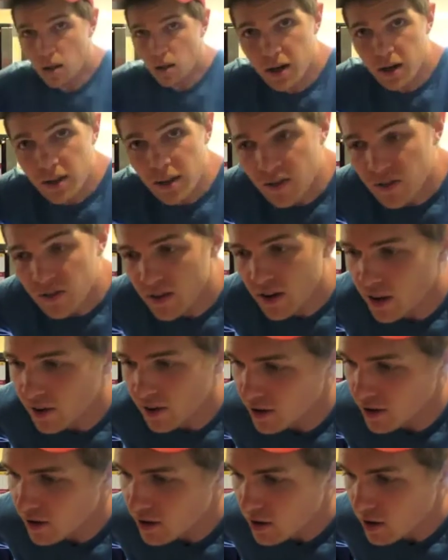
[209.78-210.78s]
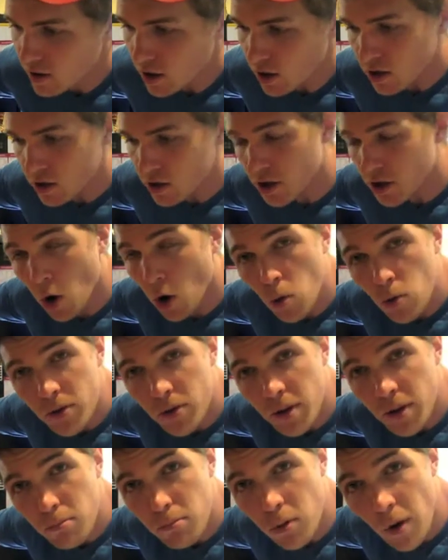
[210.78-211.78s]
Look at this color.
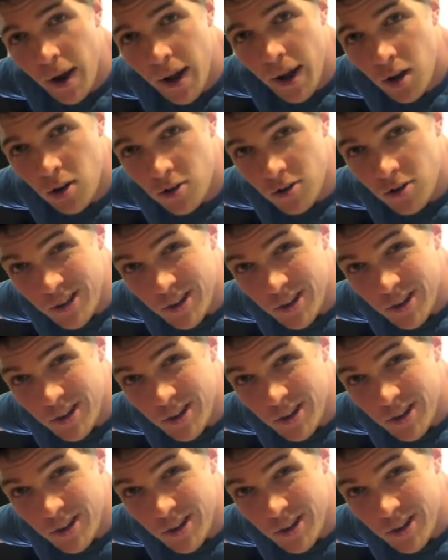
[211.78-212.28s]
Golden brown